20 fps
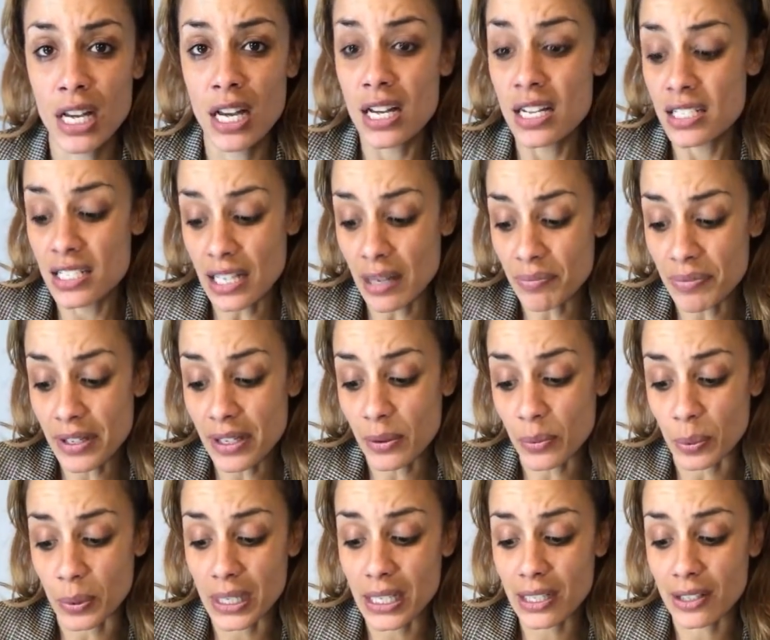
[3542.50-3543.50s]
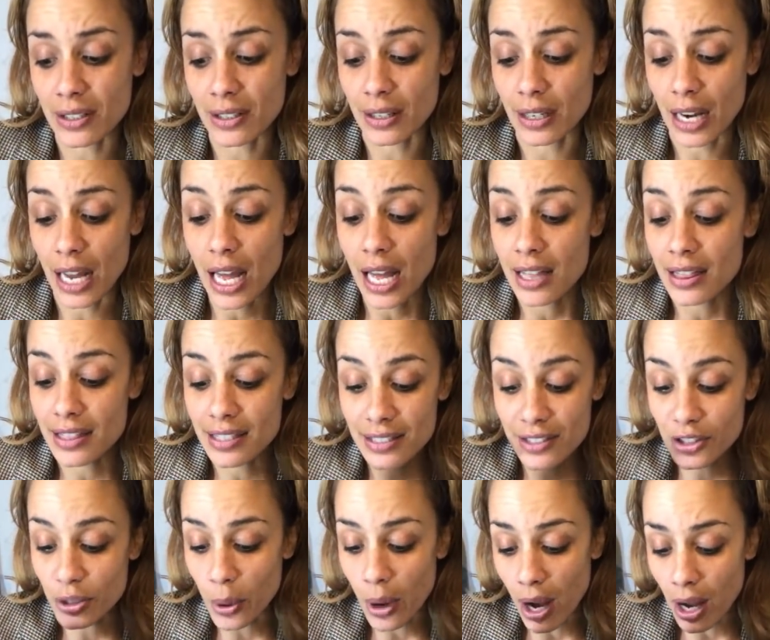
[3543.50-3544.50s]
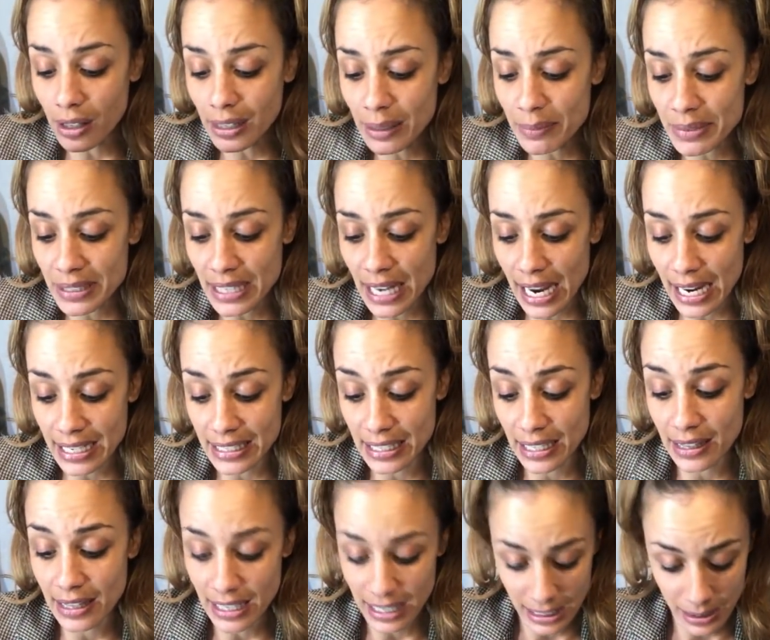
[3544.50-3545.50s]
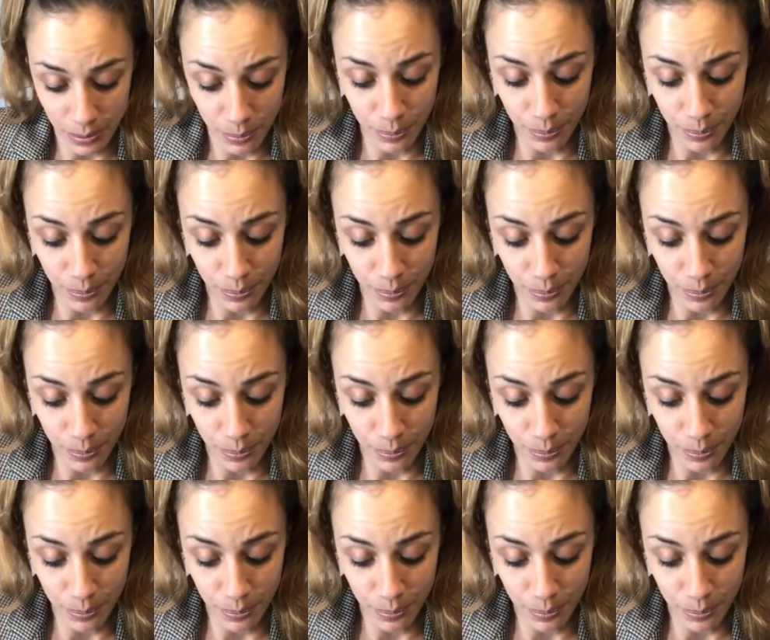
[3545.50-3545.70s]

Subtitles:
Something weird. So all I'm saying is that this